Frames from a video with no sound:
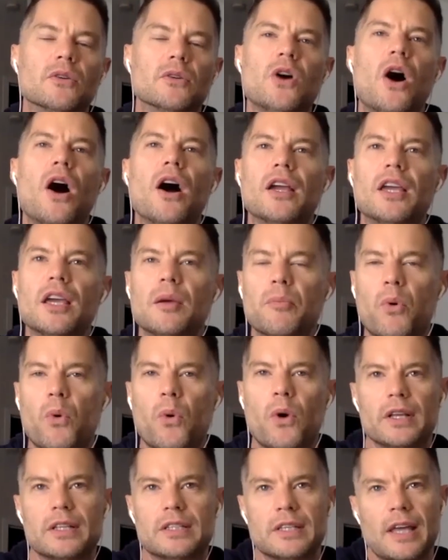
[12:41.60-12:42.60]
talking
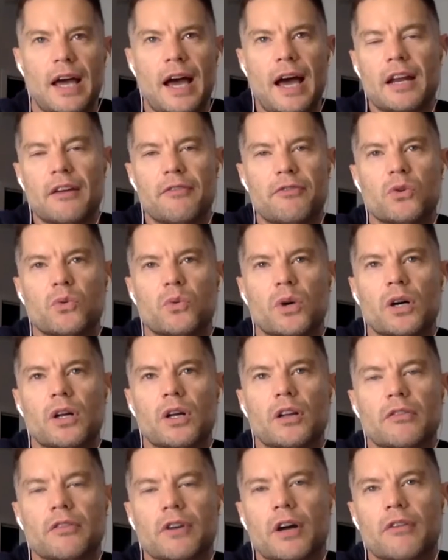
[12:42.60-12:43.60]
point to that, if you
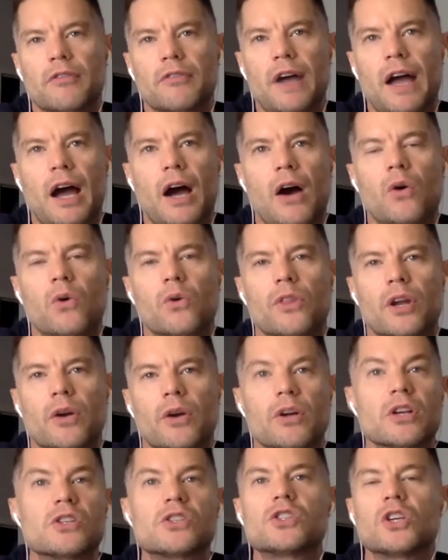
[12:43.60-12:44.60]
will, of how
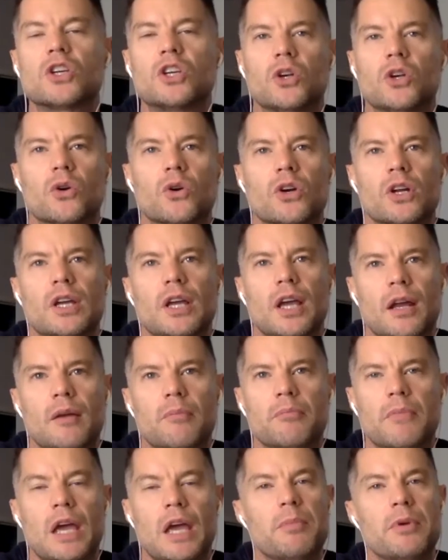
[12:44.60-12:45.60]
there is security
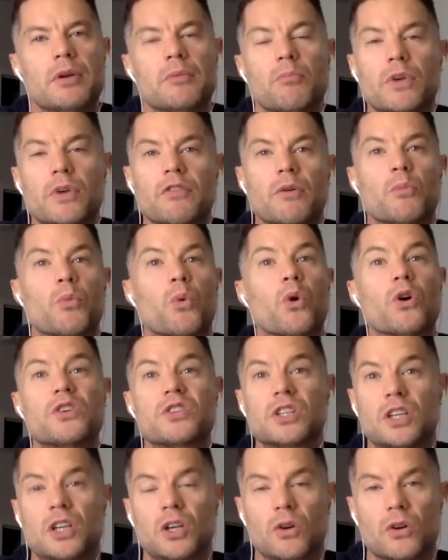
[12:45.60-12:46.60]
and maybe even more
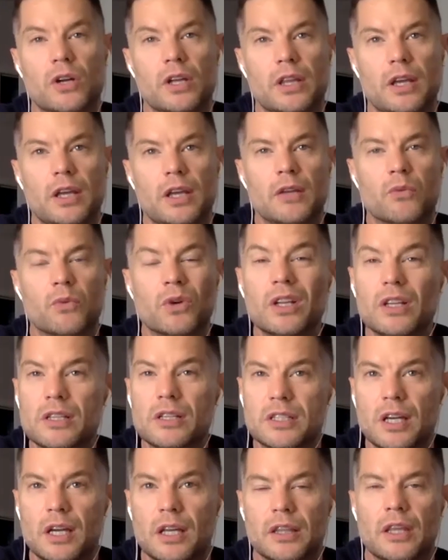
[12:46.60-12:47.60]
security in real
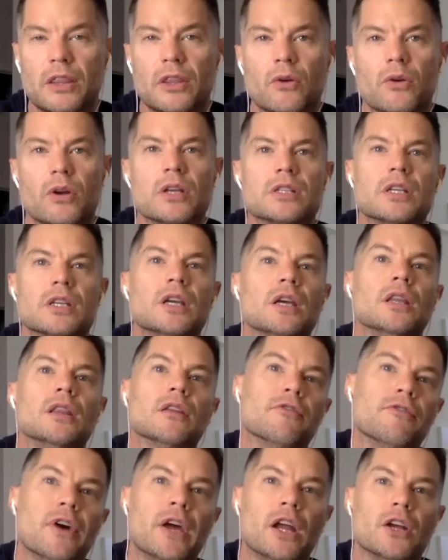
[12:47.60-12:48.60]
estate than there is in
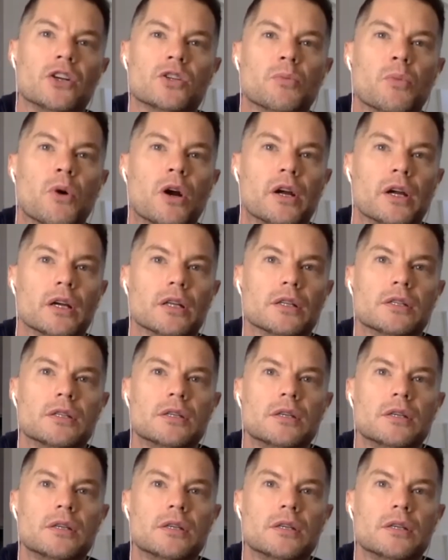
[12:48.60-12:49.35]
the financial markets?